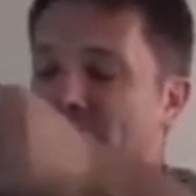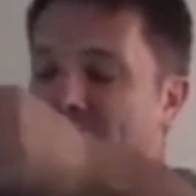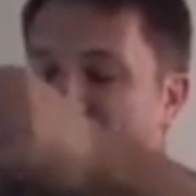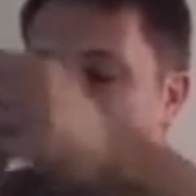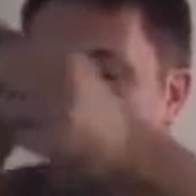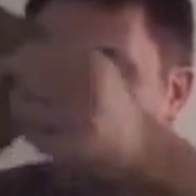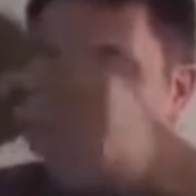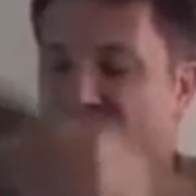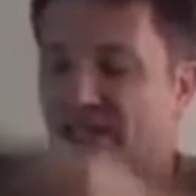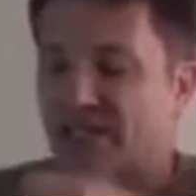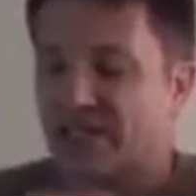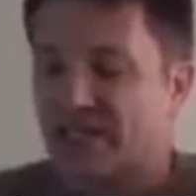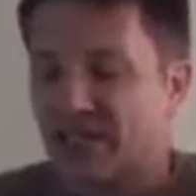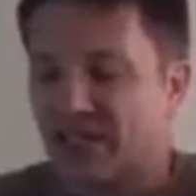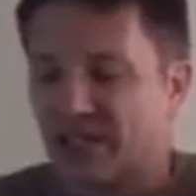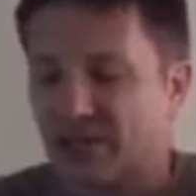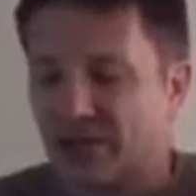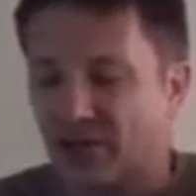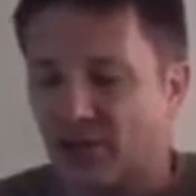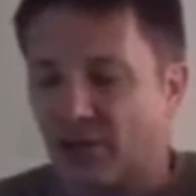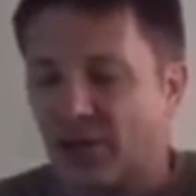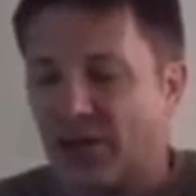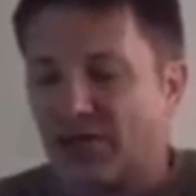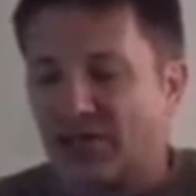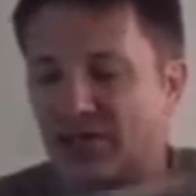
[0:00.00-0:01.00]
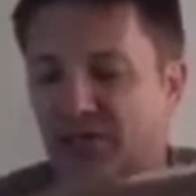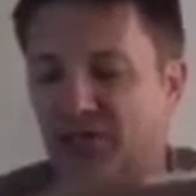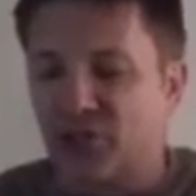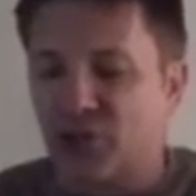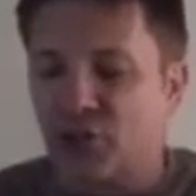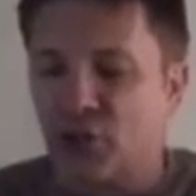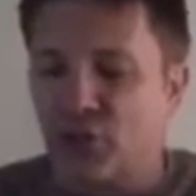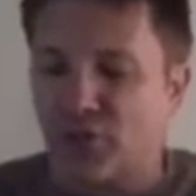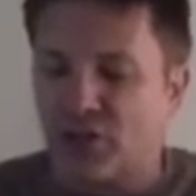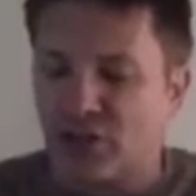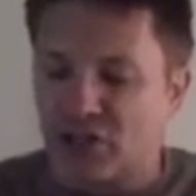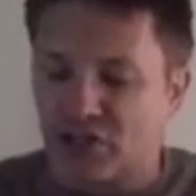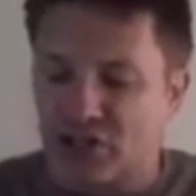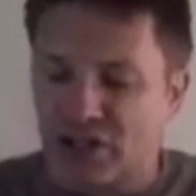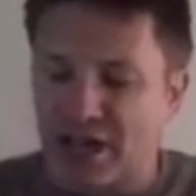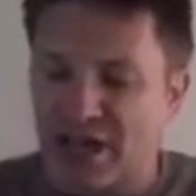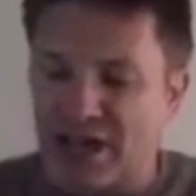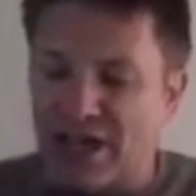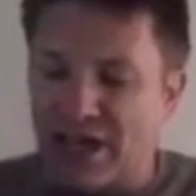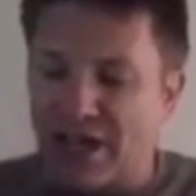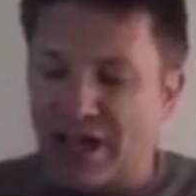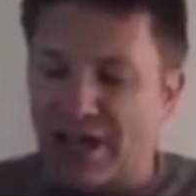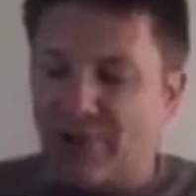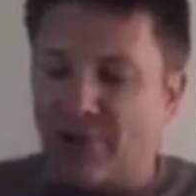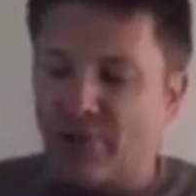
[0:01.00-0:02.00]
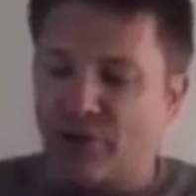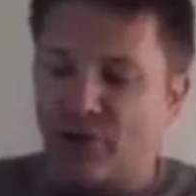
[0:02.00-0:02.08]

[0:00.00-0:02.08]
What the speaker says: Jake says, you're wasting too much time.